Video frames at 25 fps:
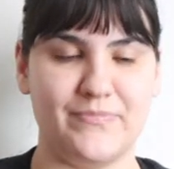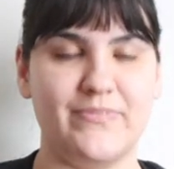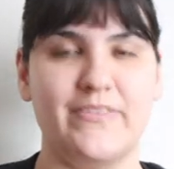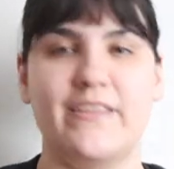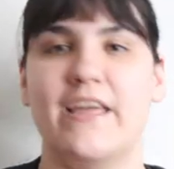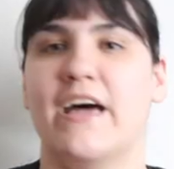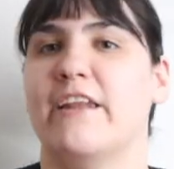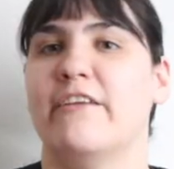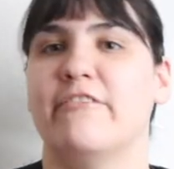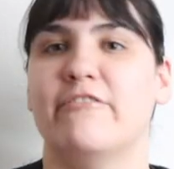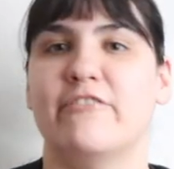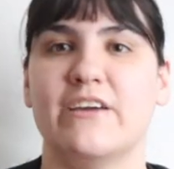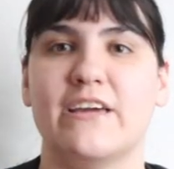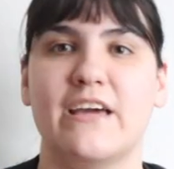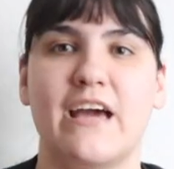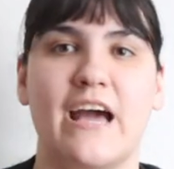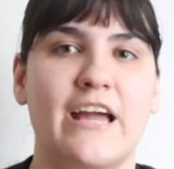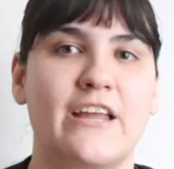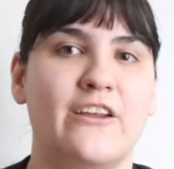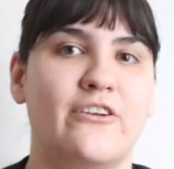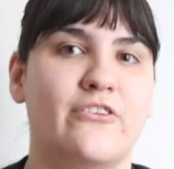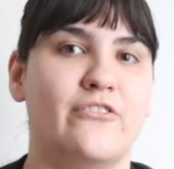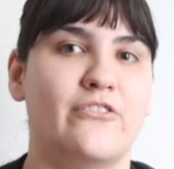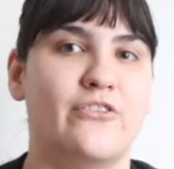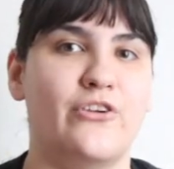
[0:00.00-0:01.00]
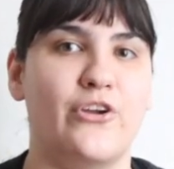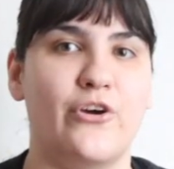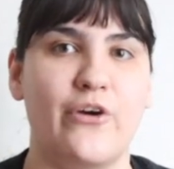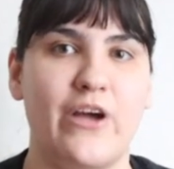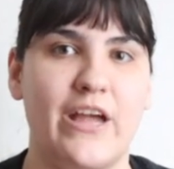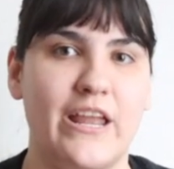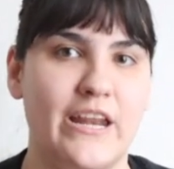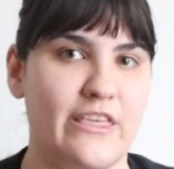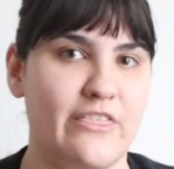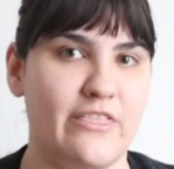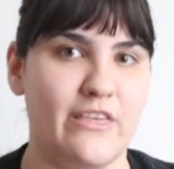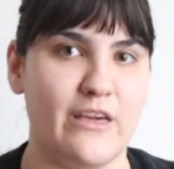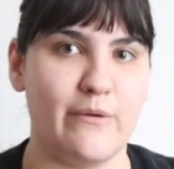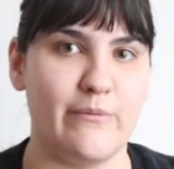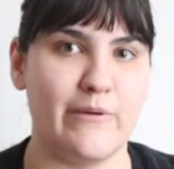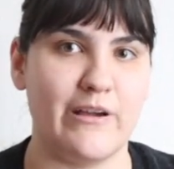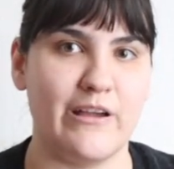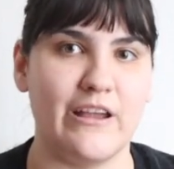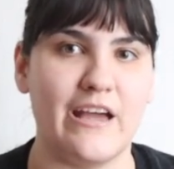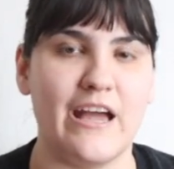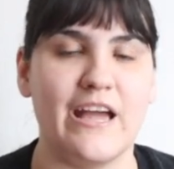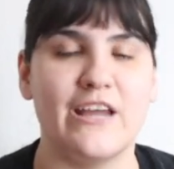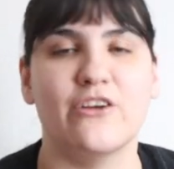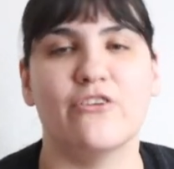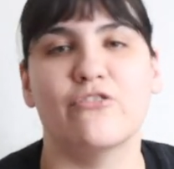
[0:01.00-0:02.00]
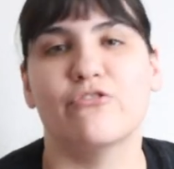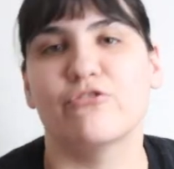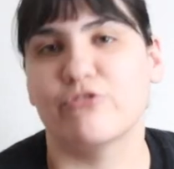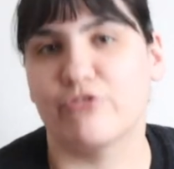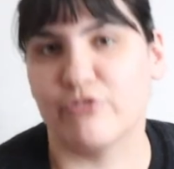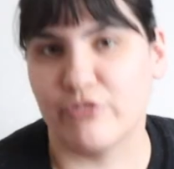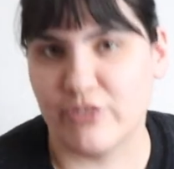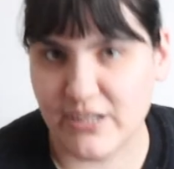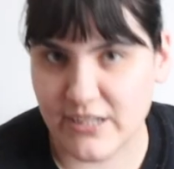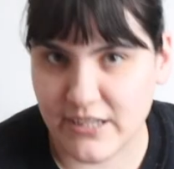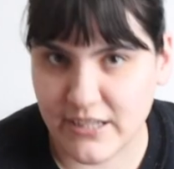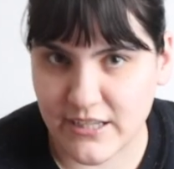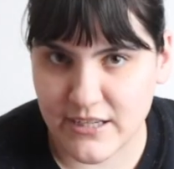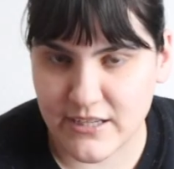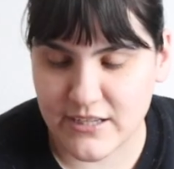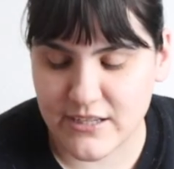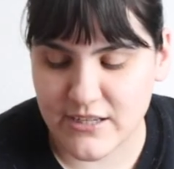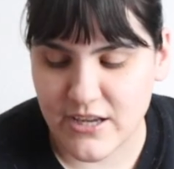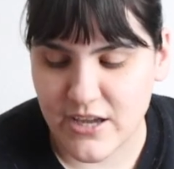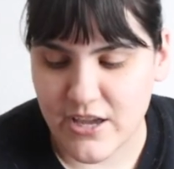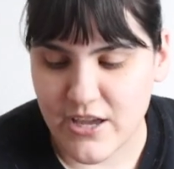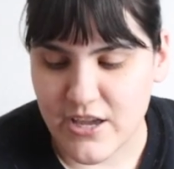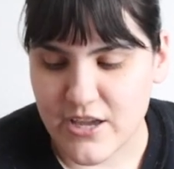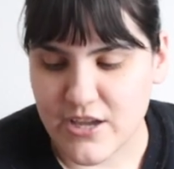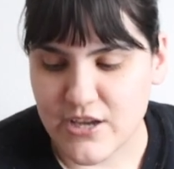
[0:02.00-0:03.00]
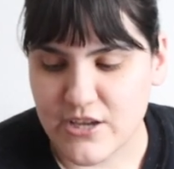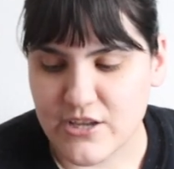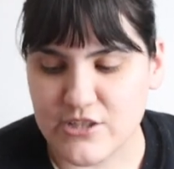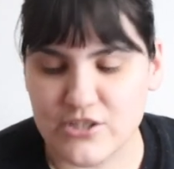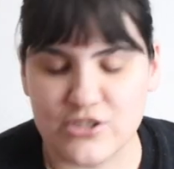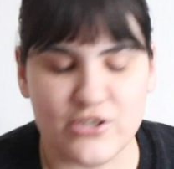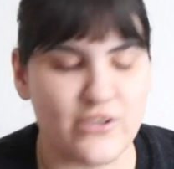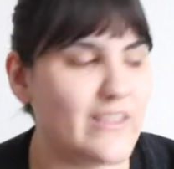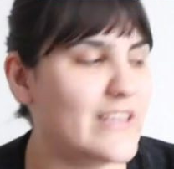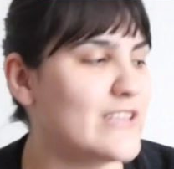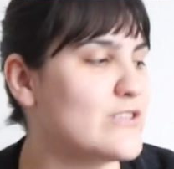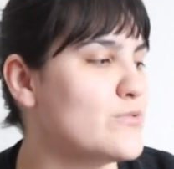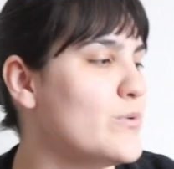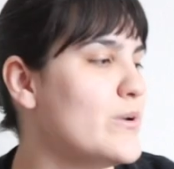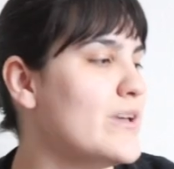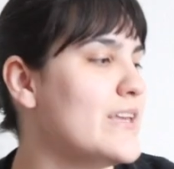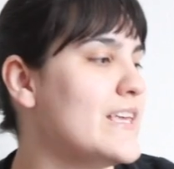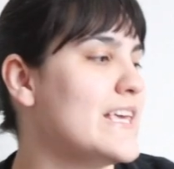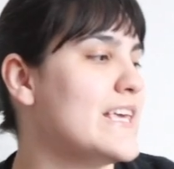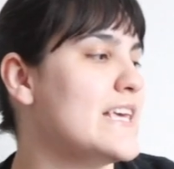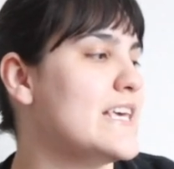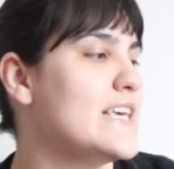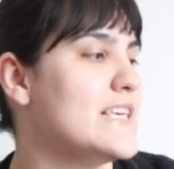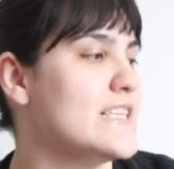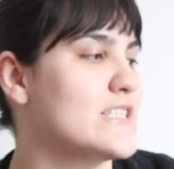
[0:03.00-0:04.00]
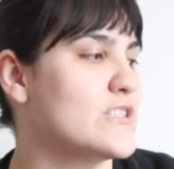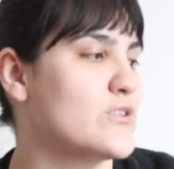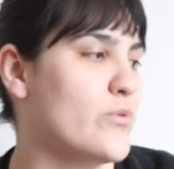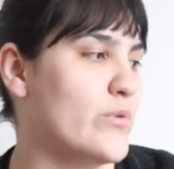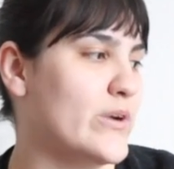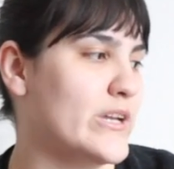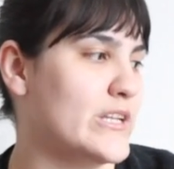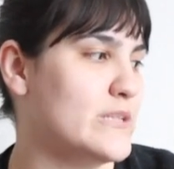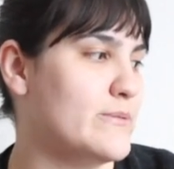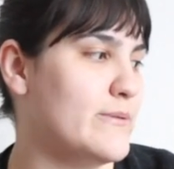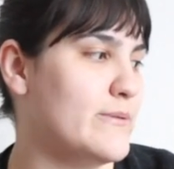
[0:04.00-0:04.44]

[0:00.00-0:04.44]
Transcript: None of it. I don't know anything about it. I don't read it. So that's what he's going